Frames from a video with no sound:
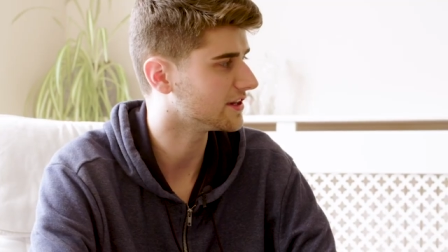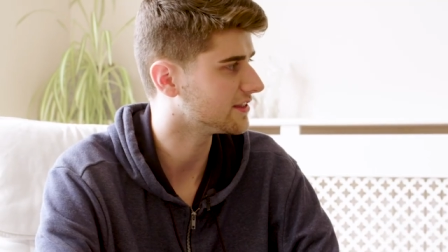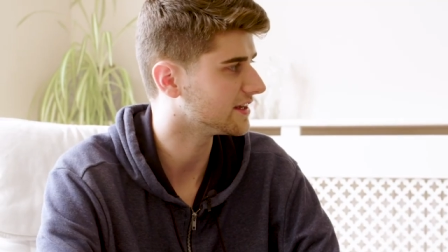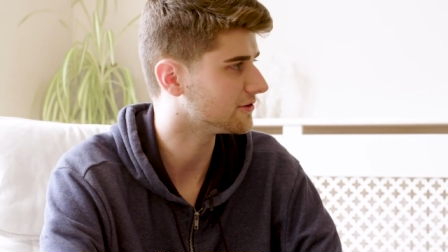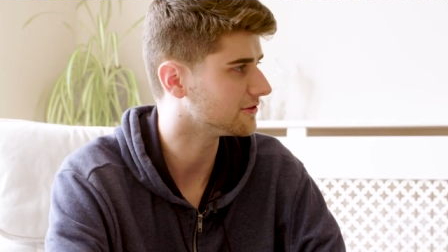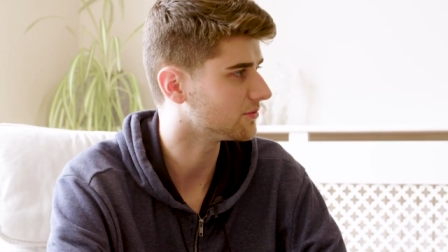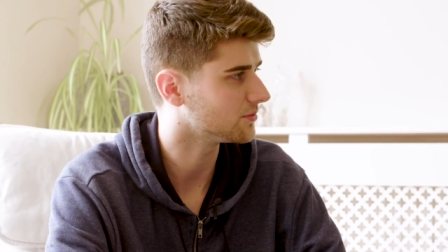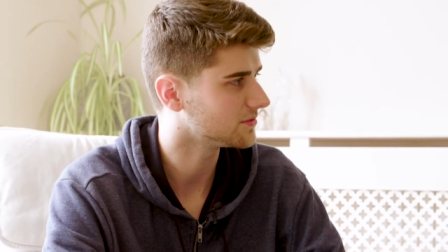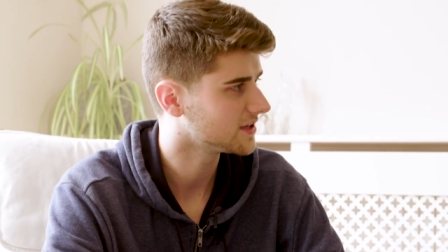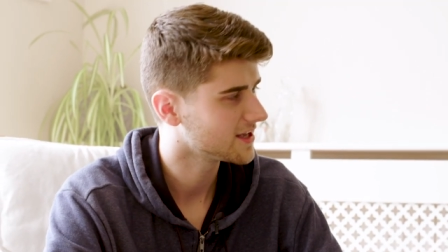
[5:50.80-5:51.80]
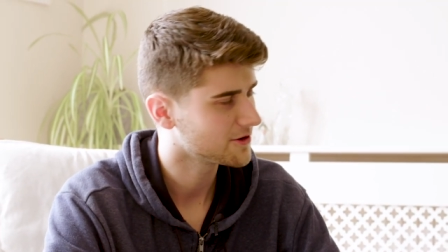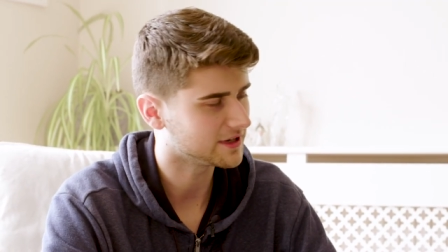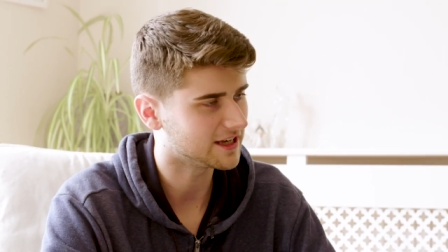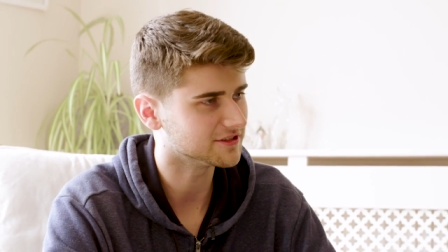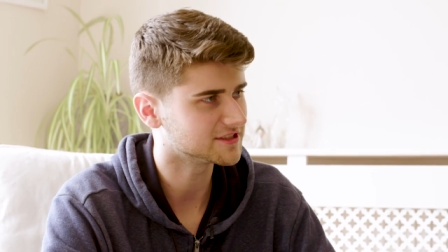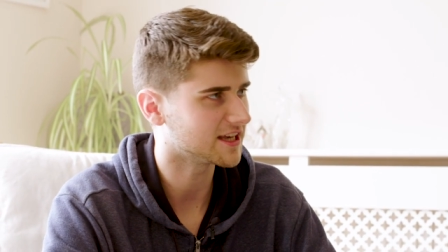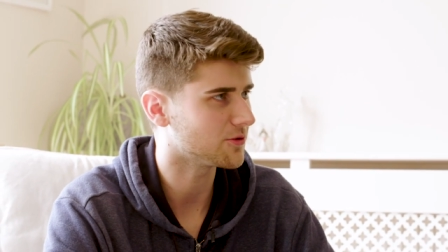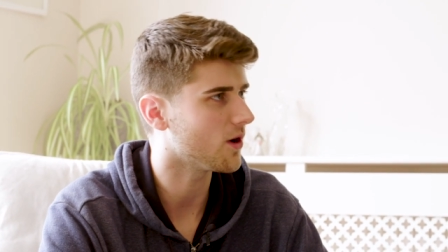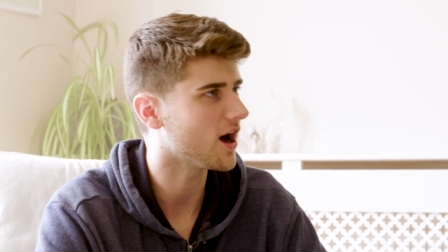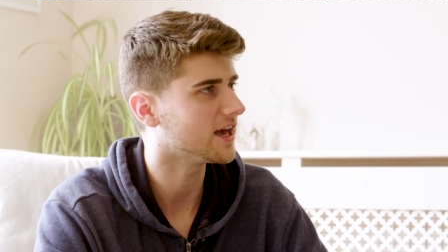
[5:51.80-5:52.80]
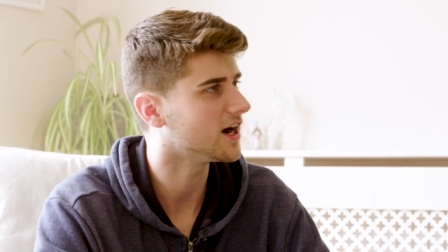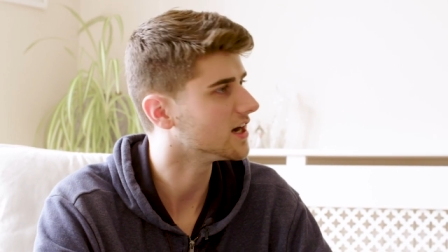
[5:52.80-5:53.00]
anything. We never say, why